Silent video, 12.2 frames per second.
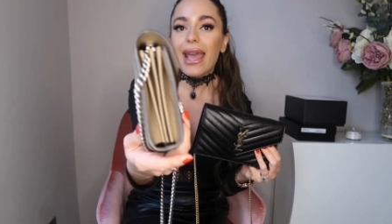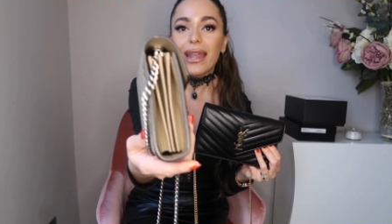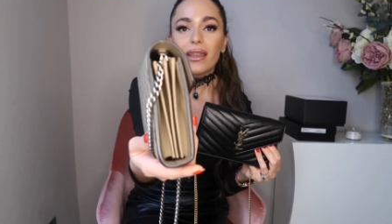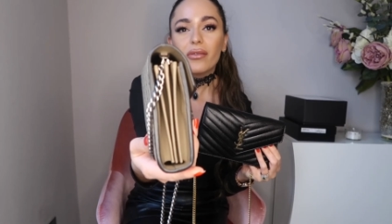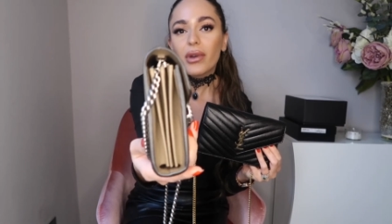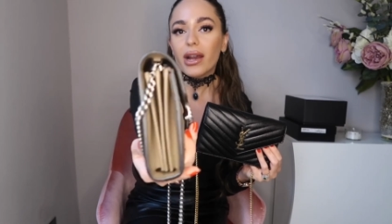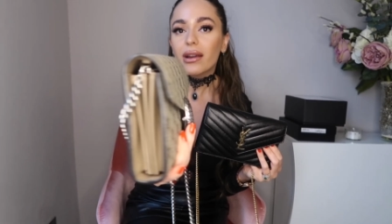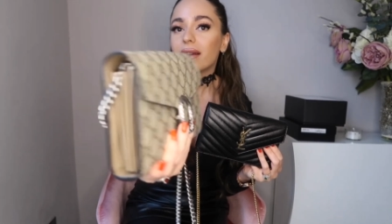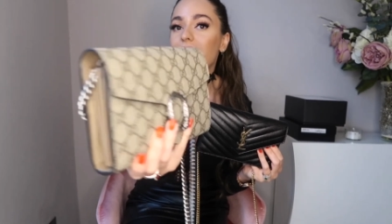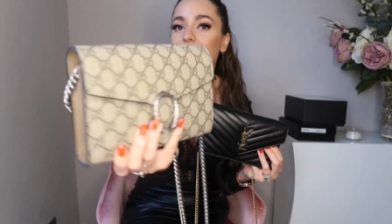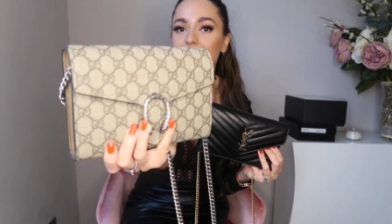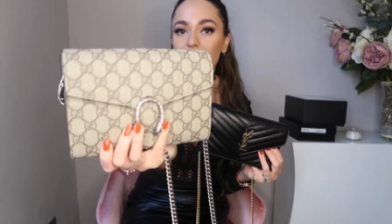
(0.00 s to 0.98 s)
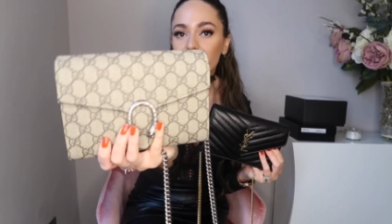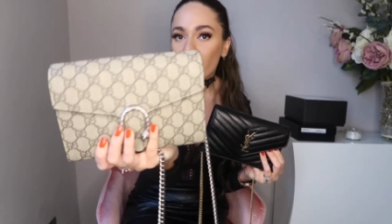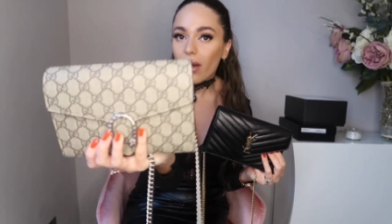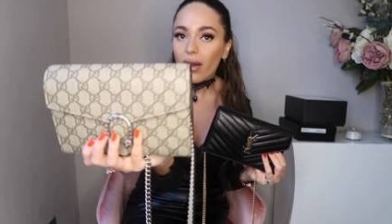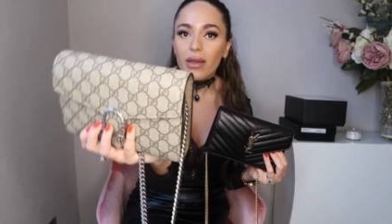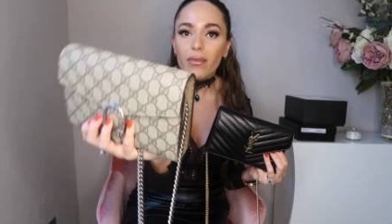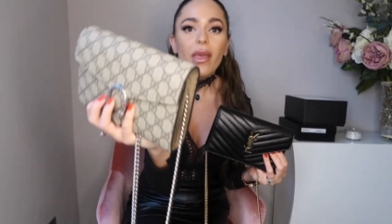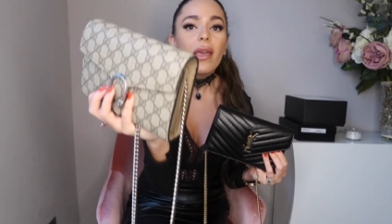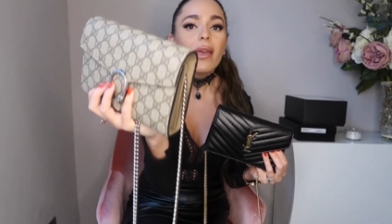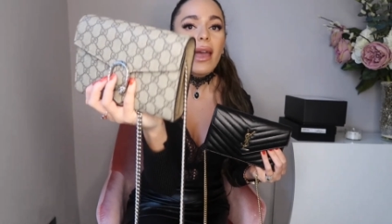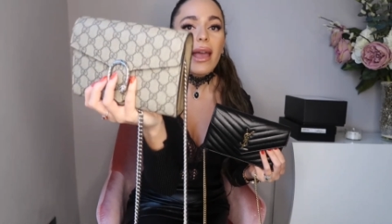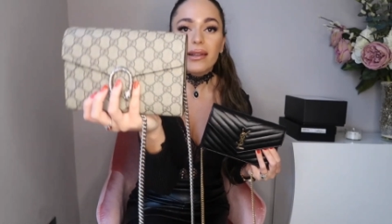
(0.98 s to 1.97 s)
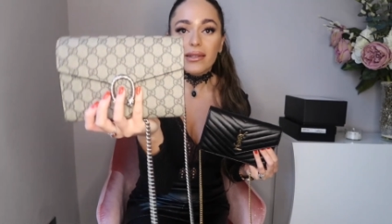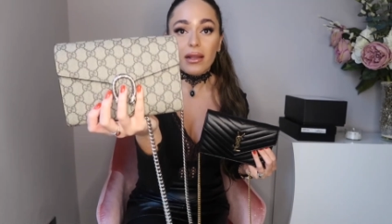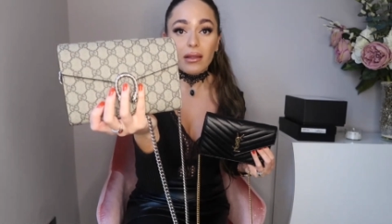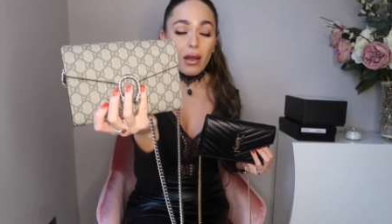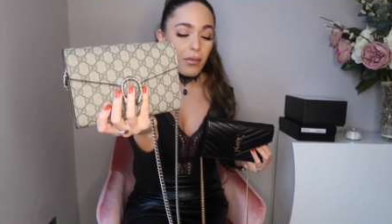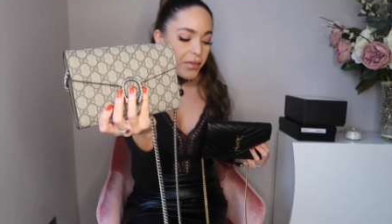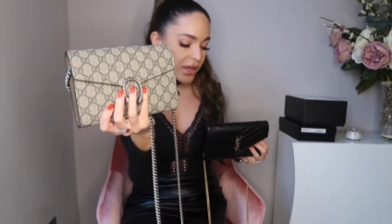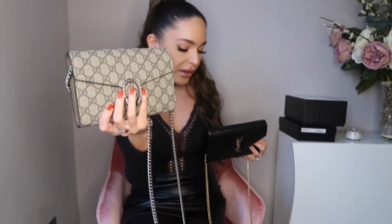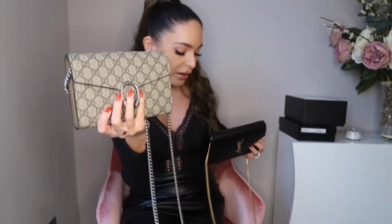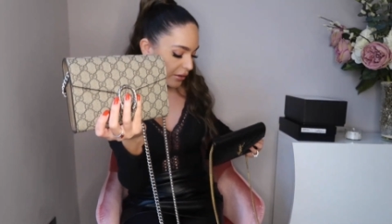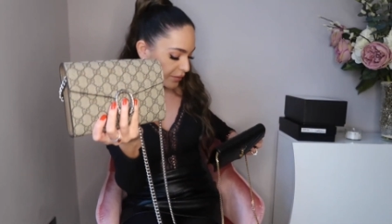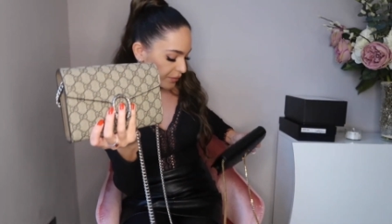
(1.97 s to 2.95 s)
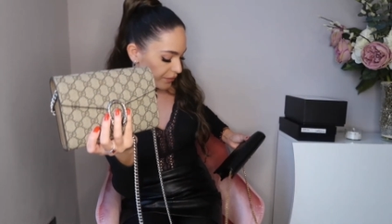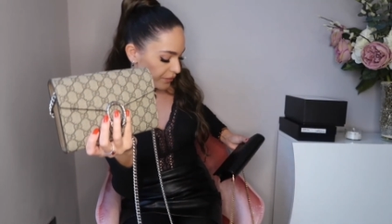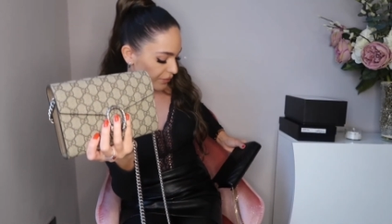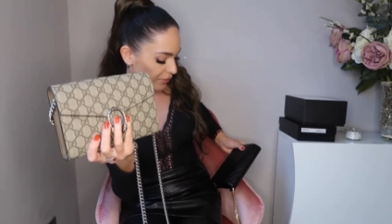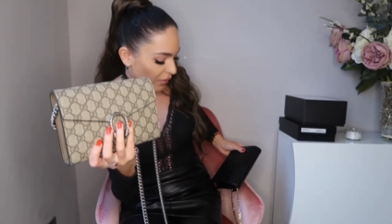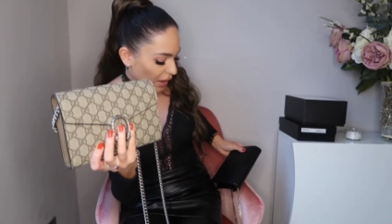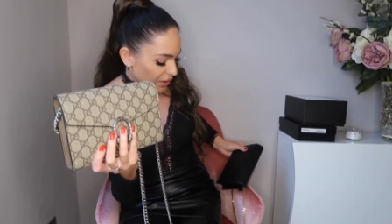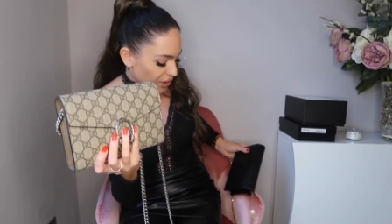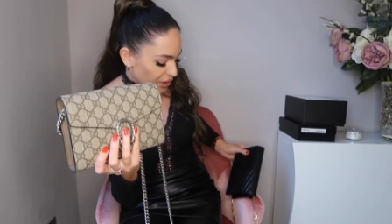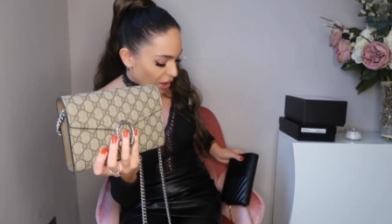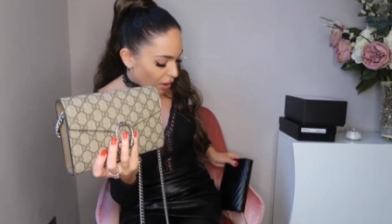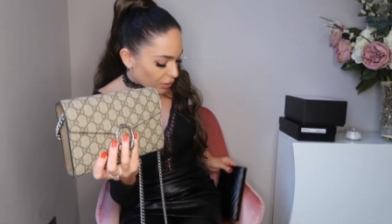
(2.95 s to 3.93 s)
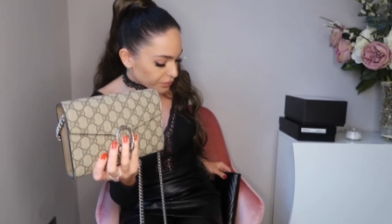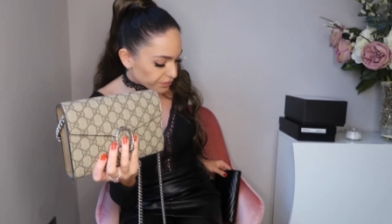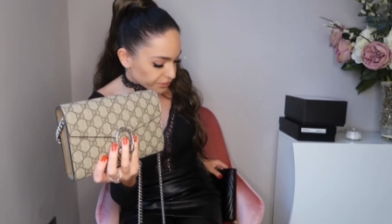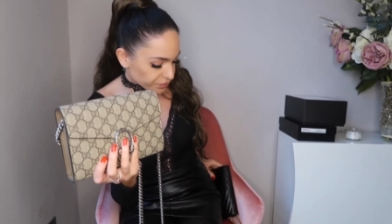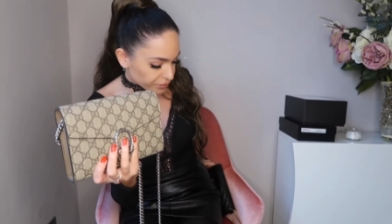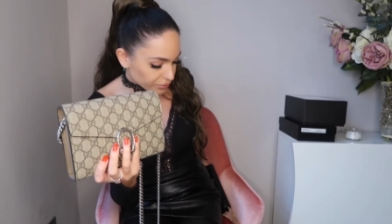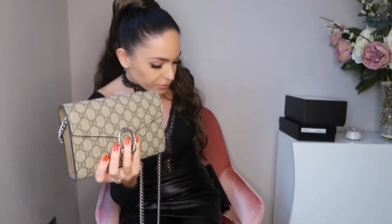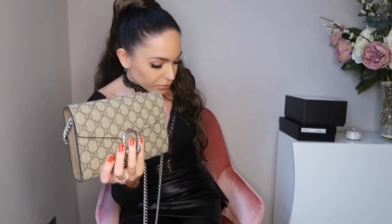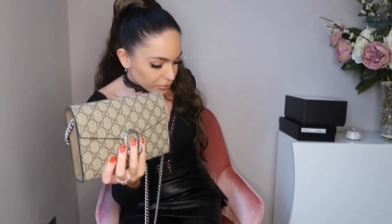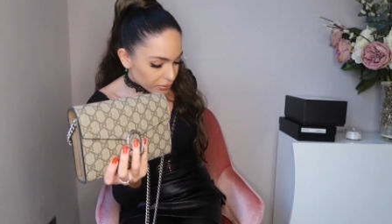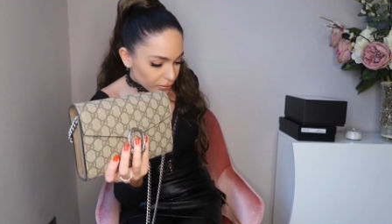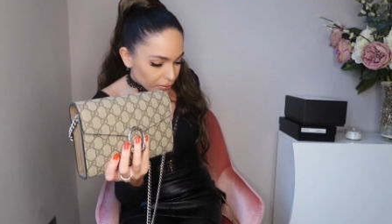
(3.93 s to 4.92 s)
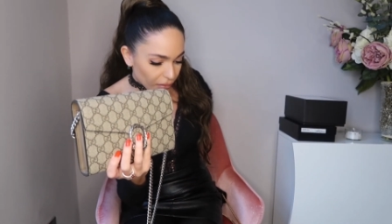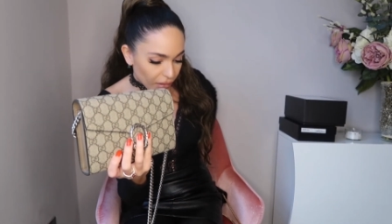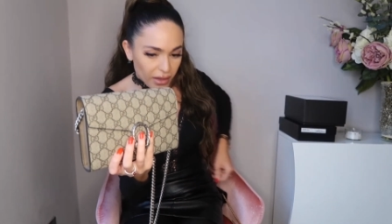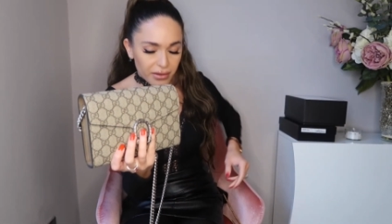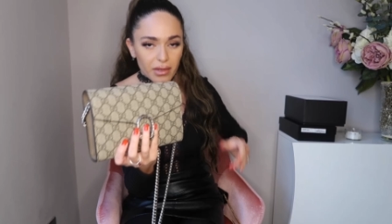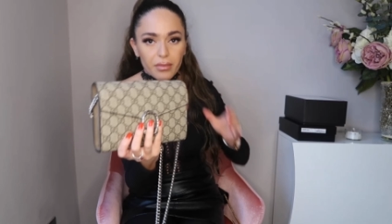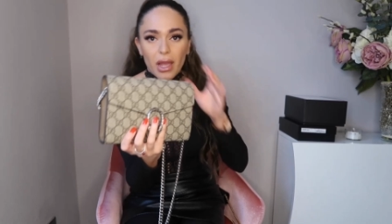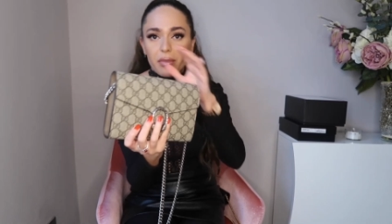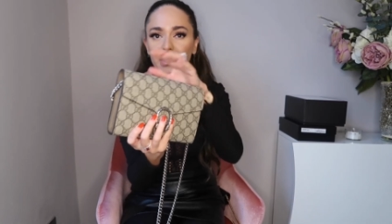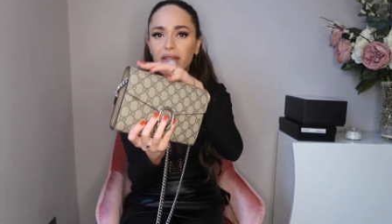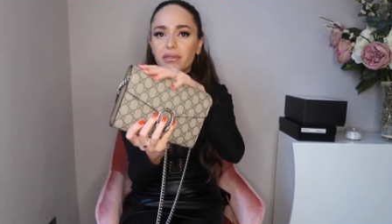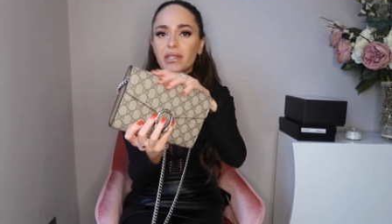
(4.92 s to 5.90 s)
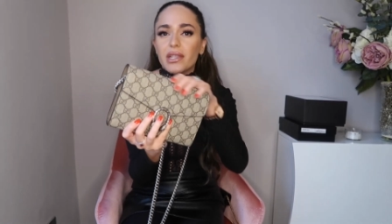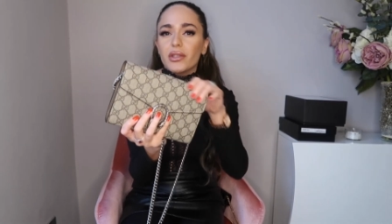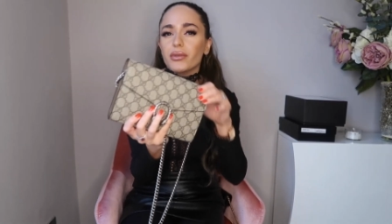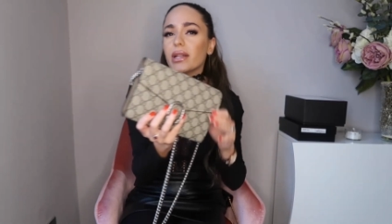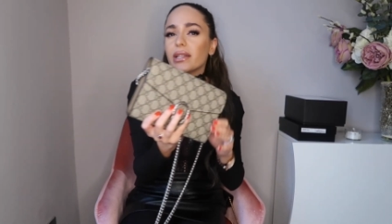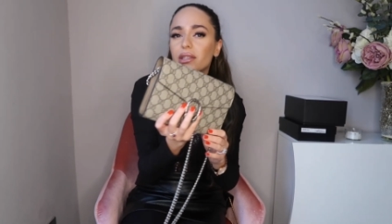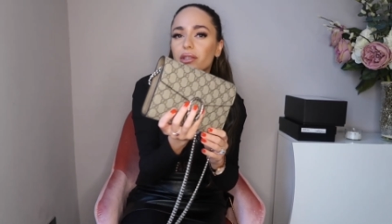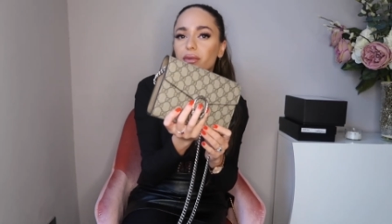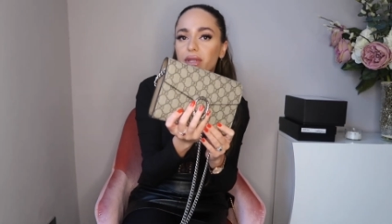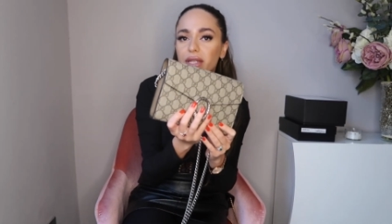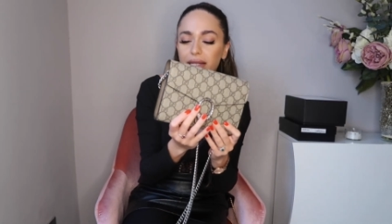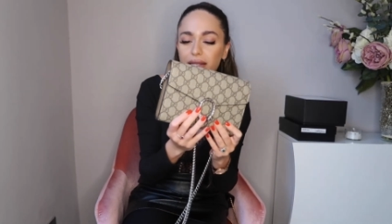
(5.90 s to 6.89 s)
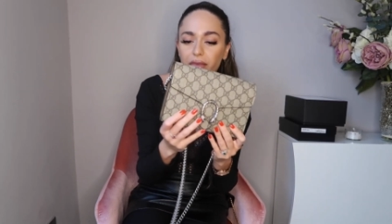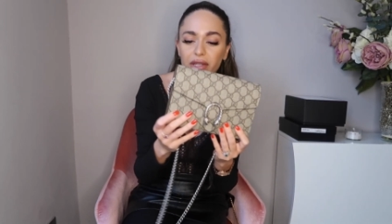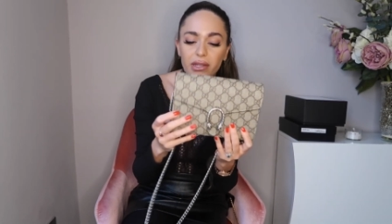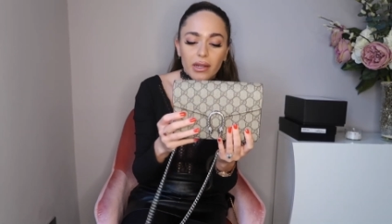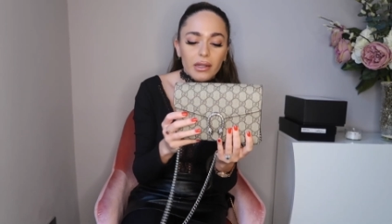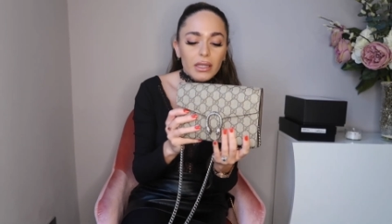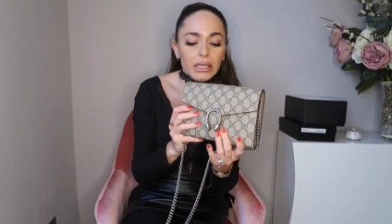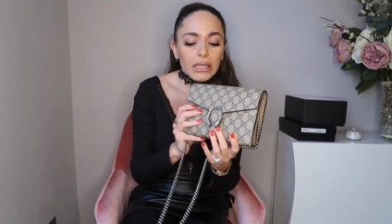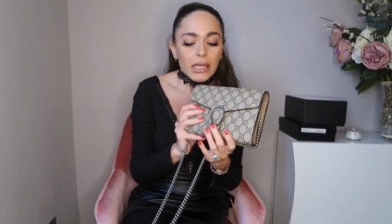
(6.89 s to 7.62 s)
anywhere, anytime, and it's a lot bigger. So I believe this is 22 centimeter.